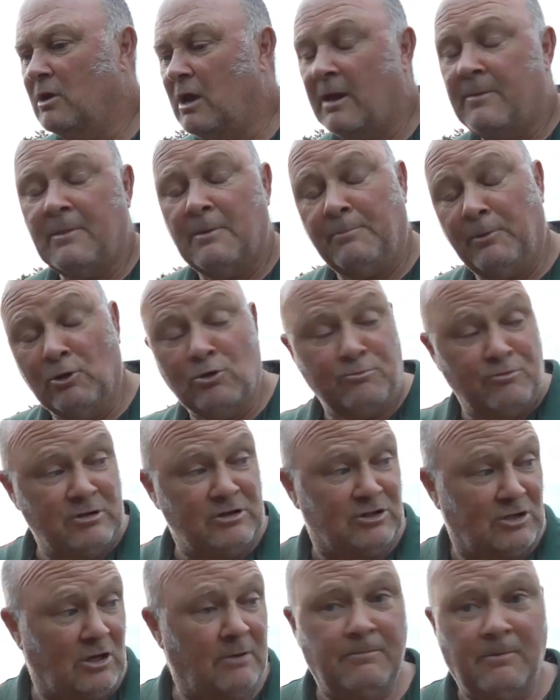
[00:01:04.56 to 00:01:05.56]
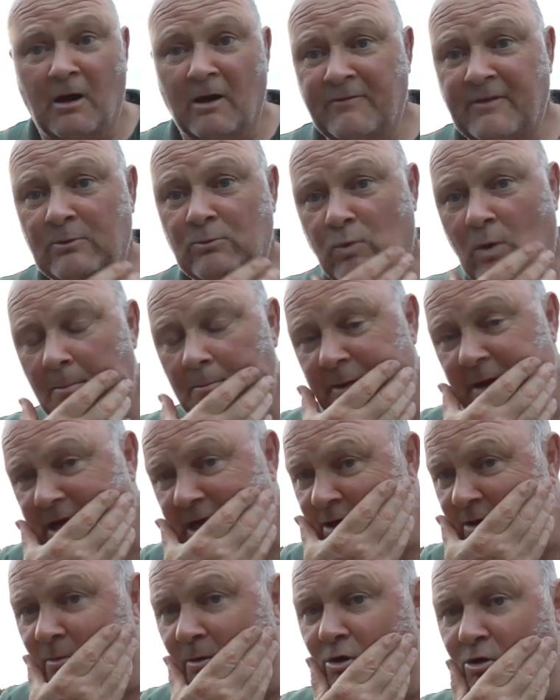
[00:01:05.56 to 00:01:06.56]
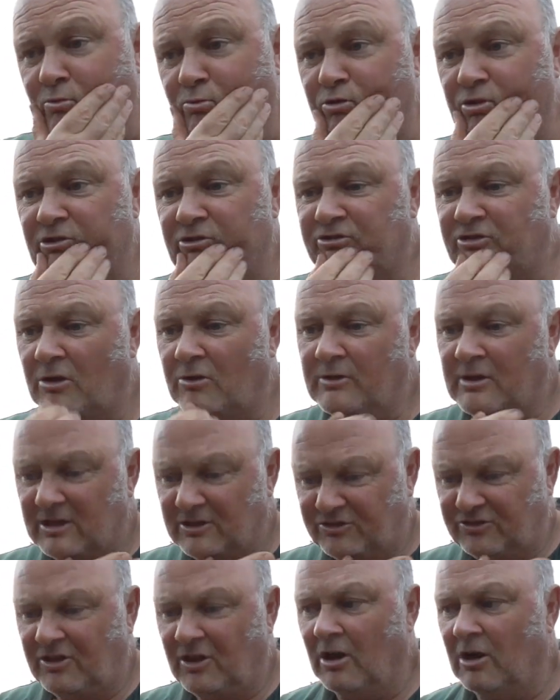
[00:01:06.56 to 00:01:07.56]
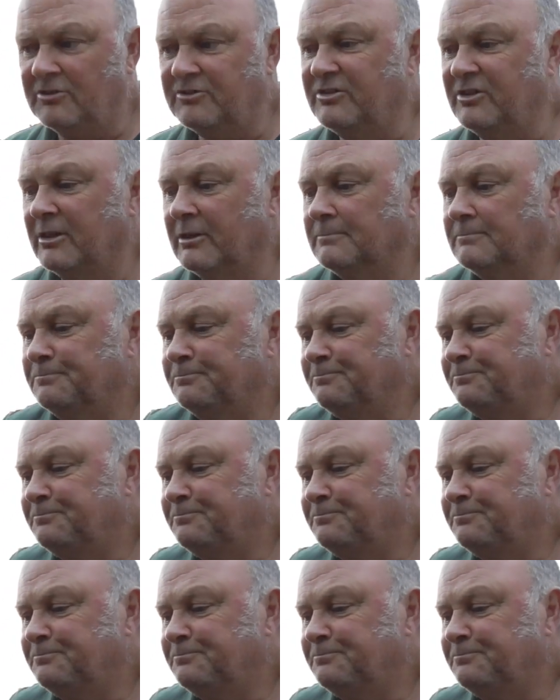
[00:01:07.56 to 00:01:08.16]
and the blueberries, I've had one picking of blueberries, so they're starting.